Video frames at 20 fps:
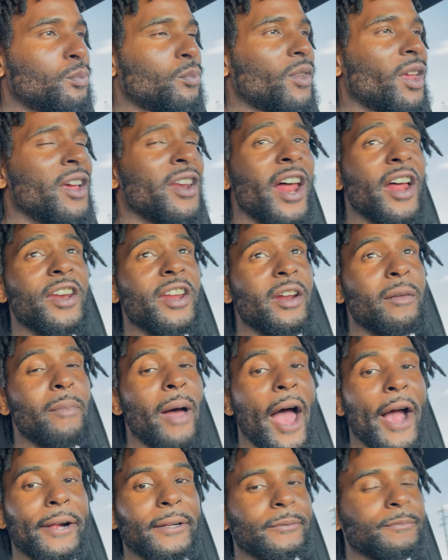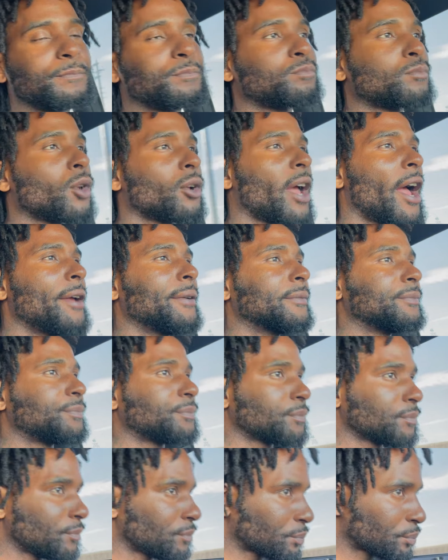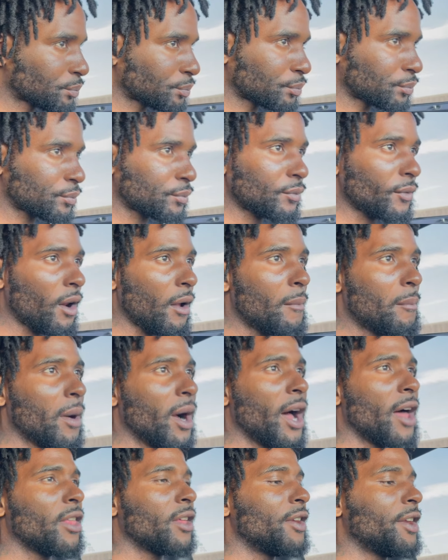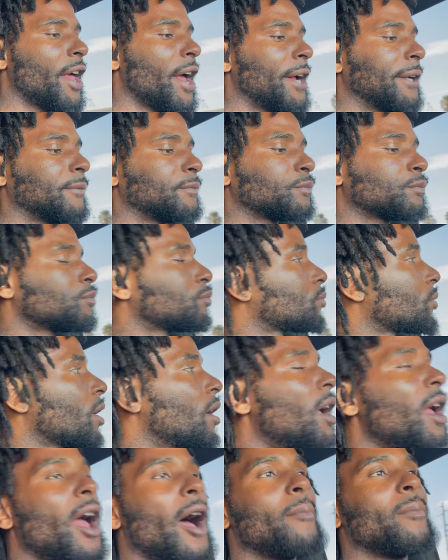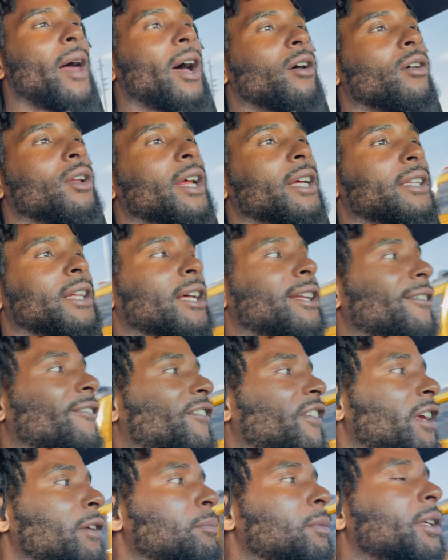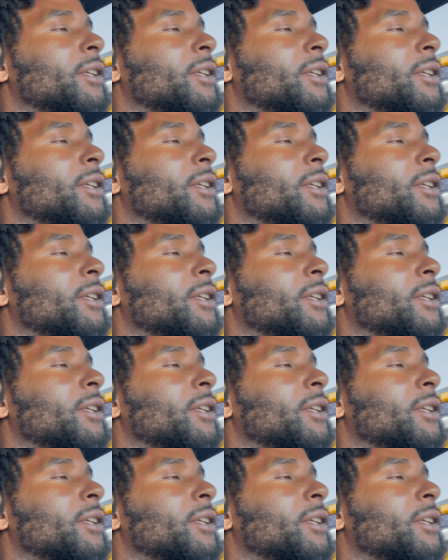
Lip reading: And I need it back, okay? But other than that, I'm not gonna let that defeat me.